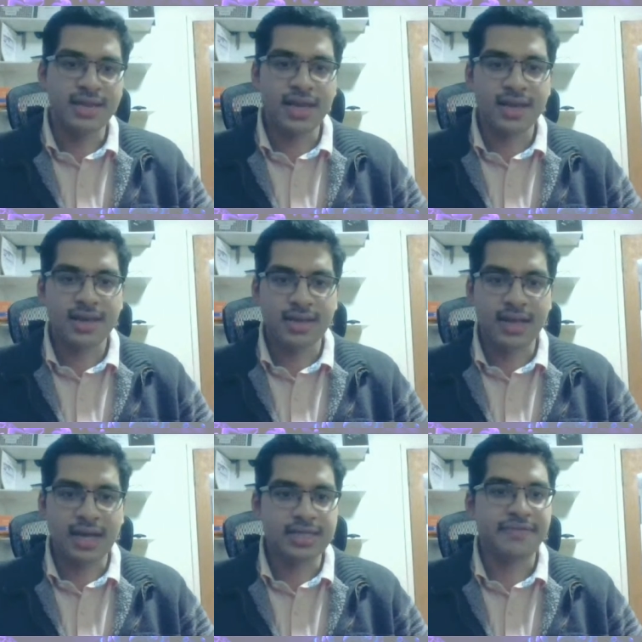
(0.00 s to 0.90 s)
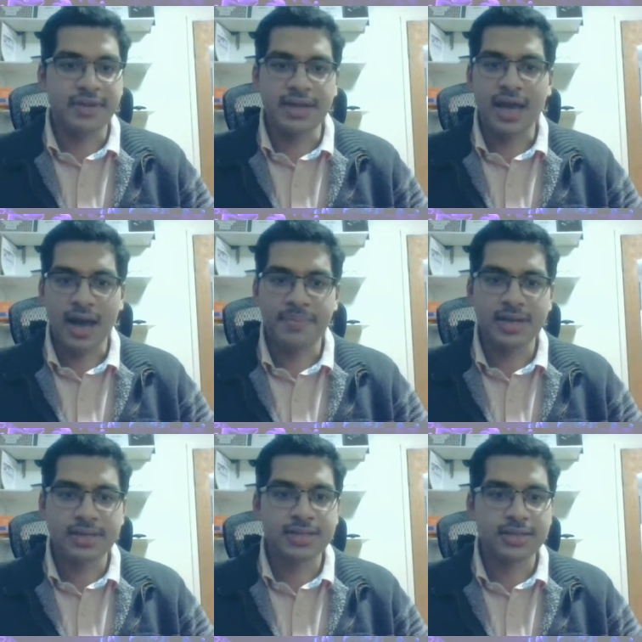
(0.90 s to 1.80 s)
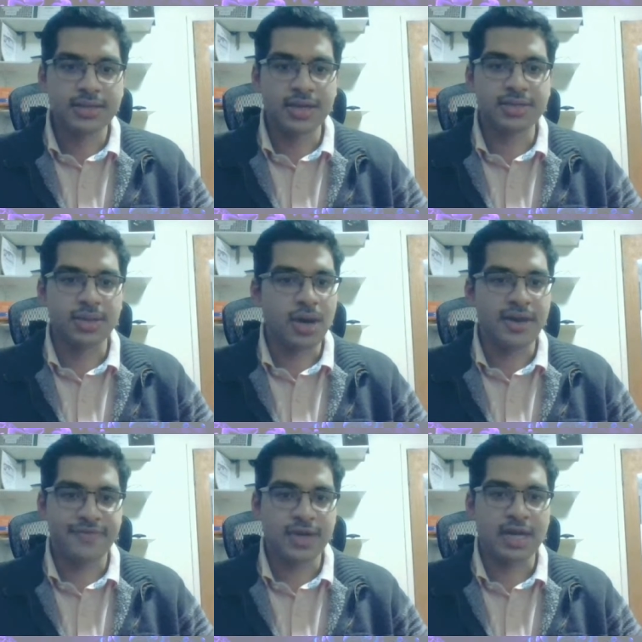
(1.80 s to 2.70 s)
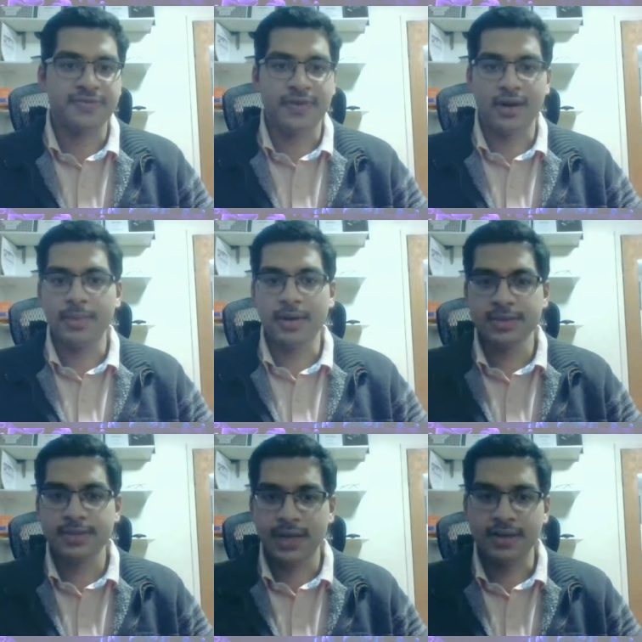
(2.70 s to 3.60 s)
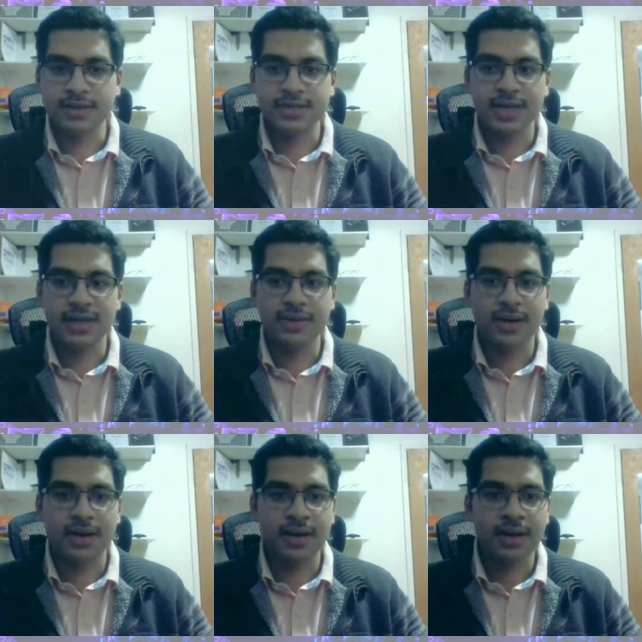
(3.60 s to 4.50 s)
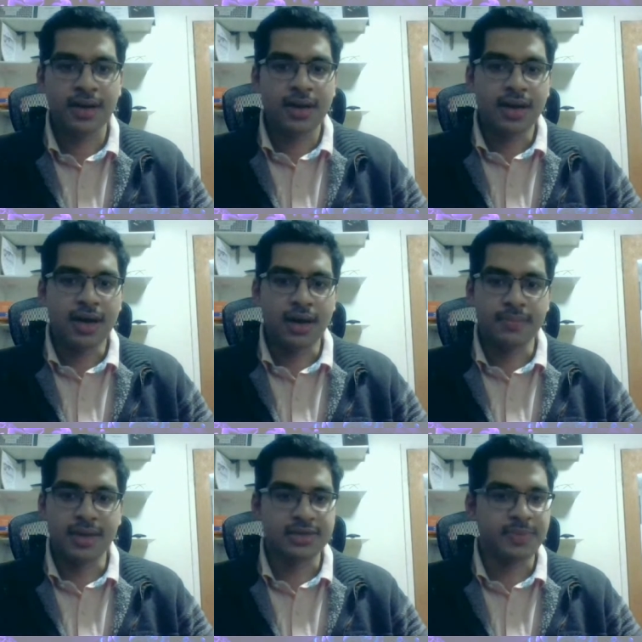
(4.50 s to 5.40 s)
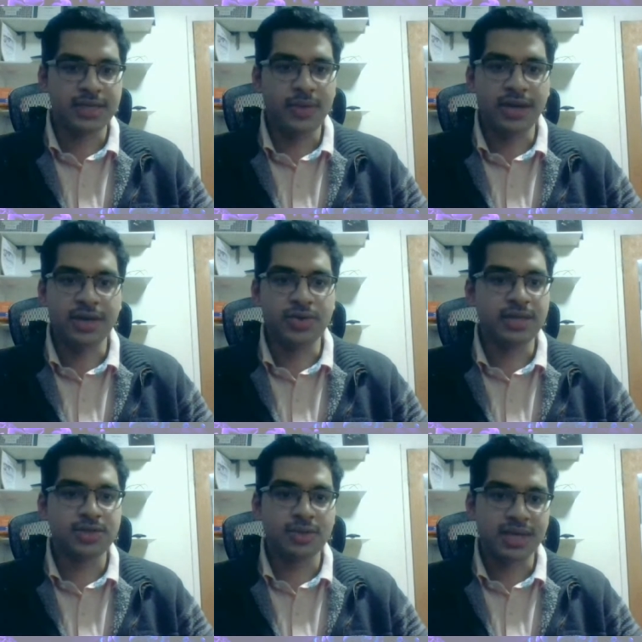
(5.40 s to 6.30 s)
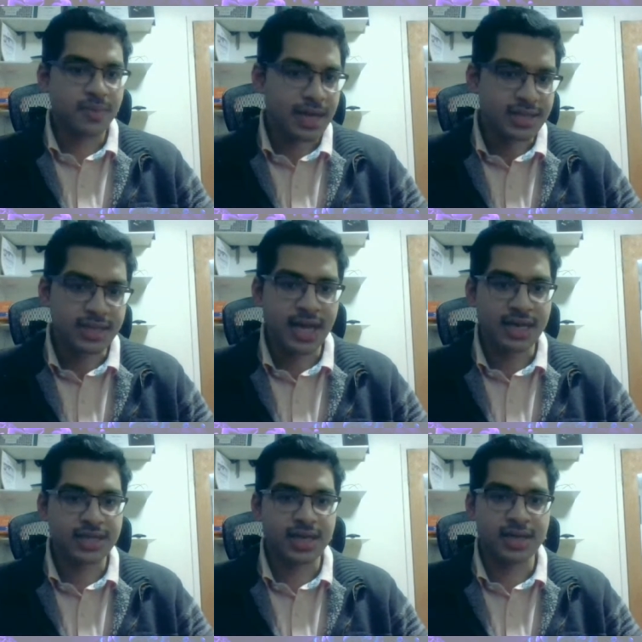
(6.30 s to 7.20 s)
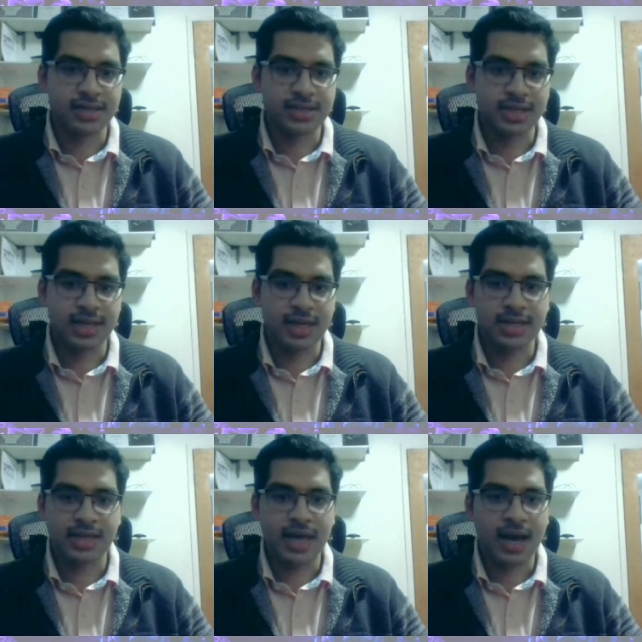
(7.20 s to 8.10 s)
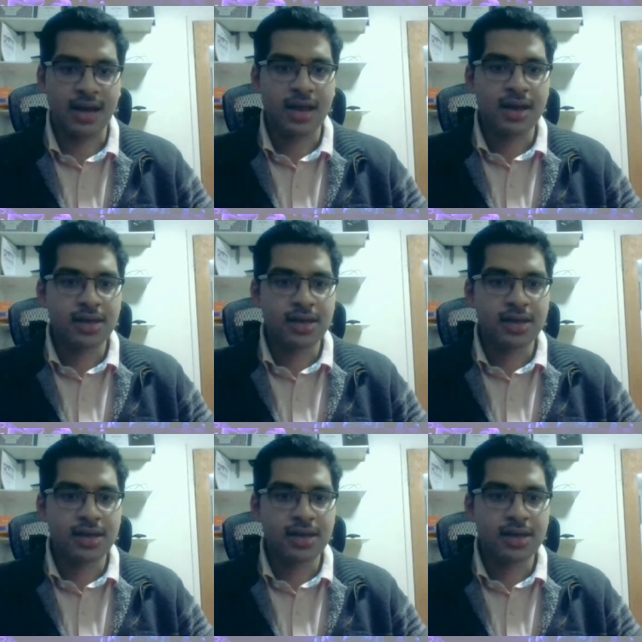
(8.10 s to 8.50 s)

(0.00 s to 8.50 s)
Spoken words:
I think that's definitely happened. There's a lot of transferable skills that you learn, especially when you're doing so much presentations and things like that.